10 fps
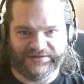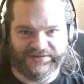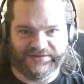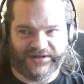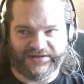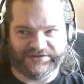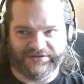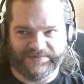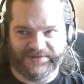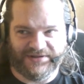that's
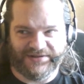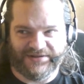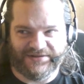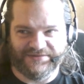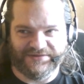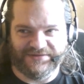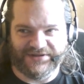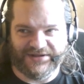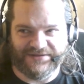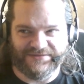opening a whole new
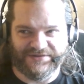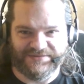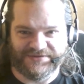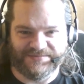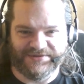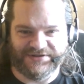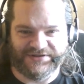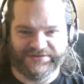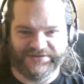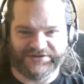can of worms, but
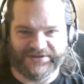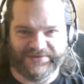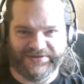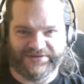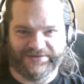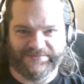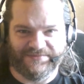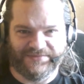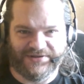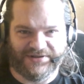it's not something
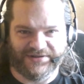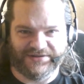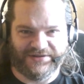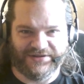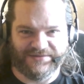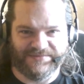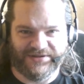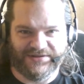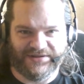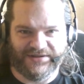I can
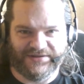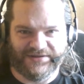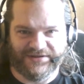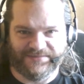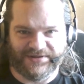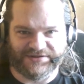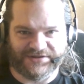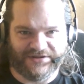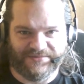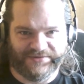be light-hearted about,
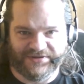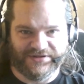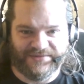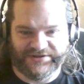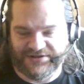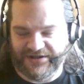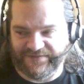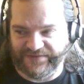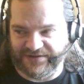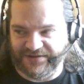so I'm not going to mention
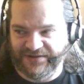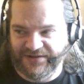Africa.